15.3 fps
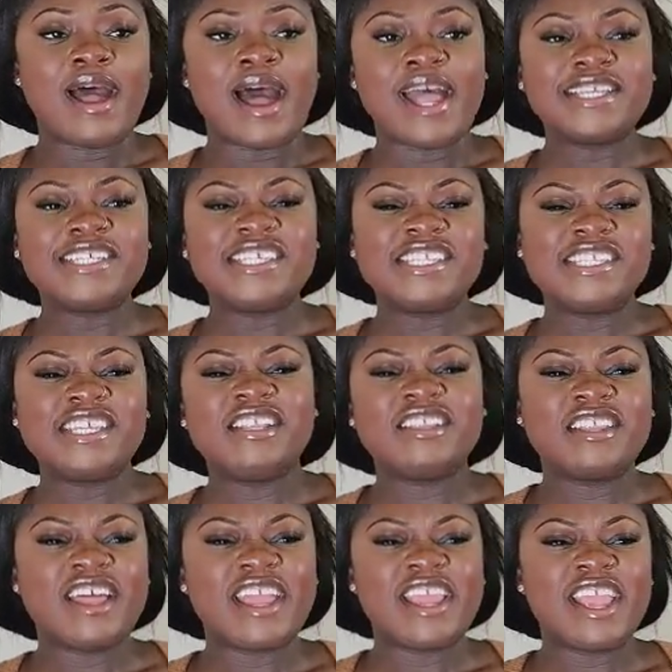I just
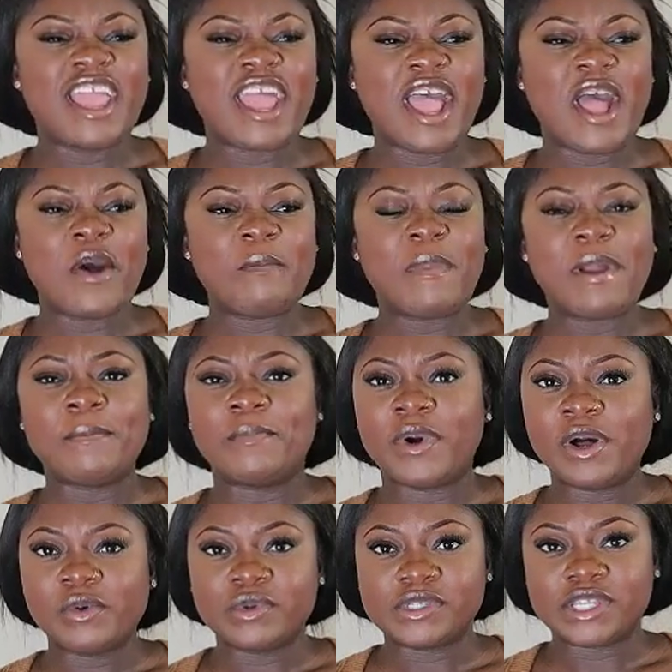didn't like how my
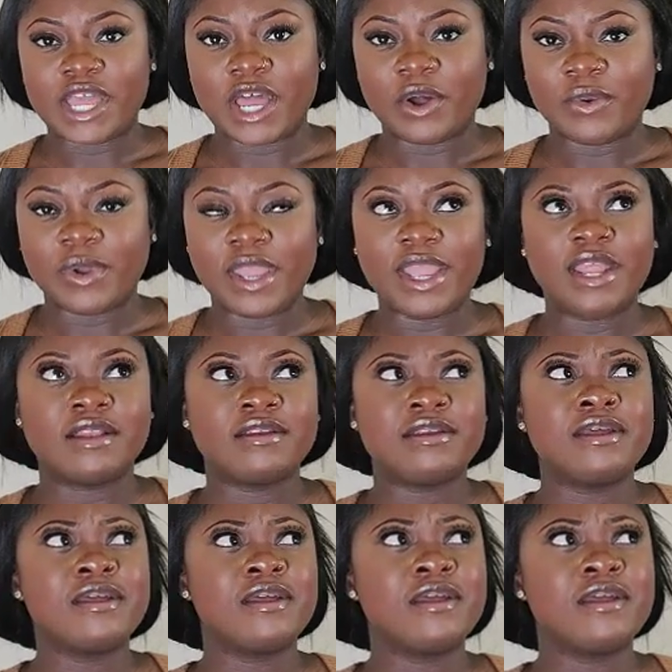butt was out and